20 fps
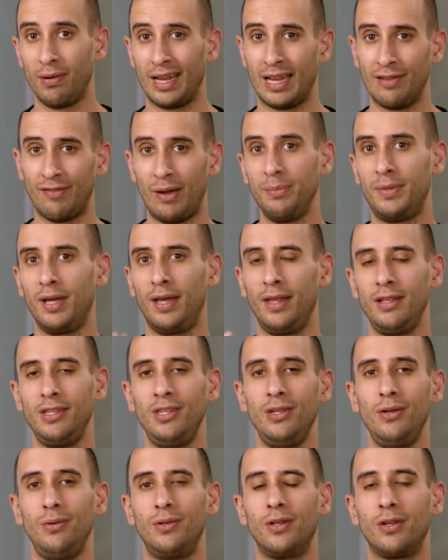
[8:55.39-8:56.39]
Like if I'm telling
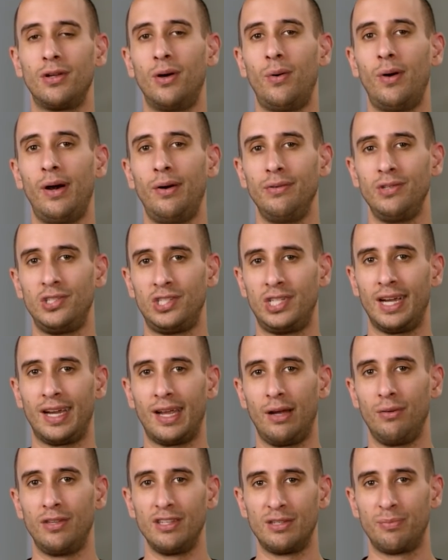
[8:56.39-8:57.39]
you to go out and check
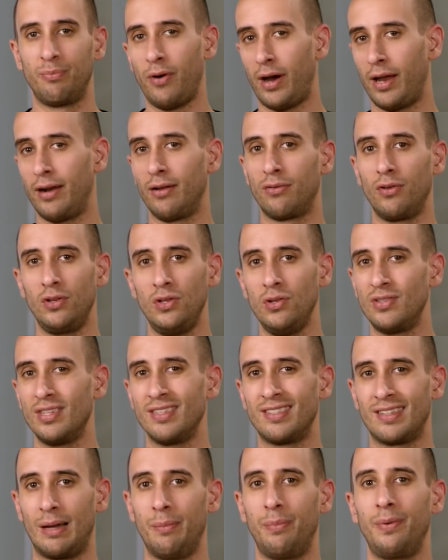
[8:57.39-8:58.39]
out this product or use
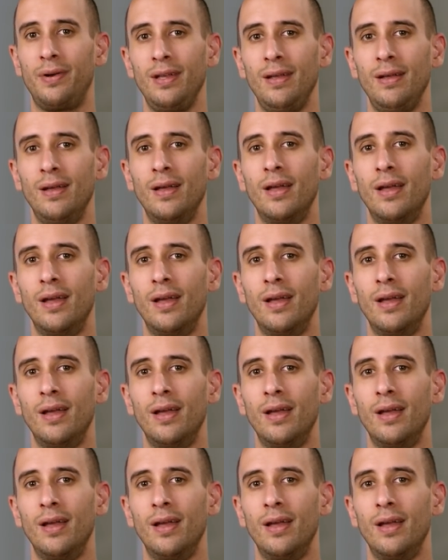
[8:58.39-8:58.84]
this company,